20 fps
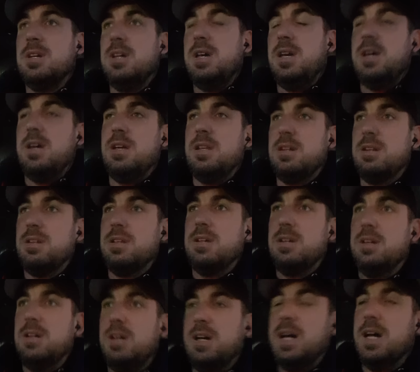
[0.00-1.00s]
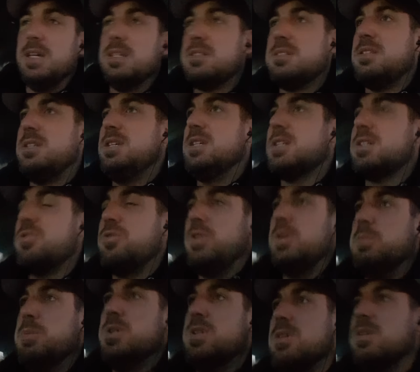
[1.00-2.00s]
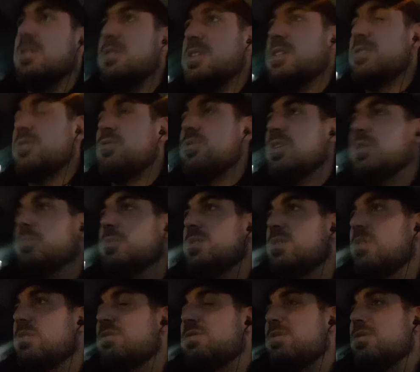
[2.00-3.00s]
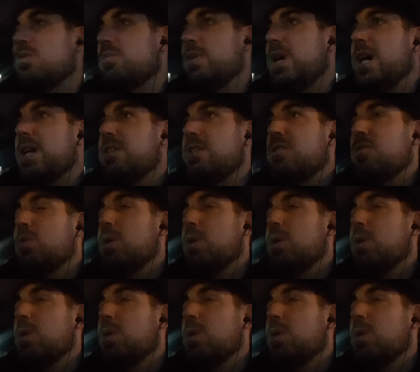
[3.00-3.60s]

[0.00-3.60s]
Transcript: And uh, I see criminals as criminals, no matter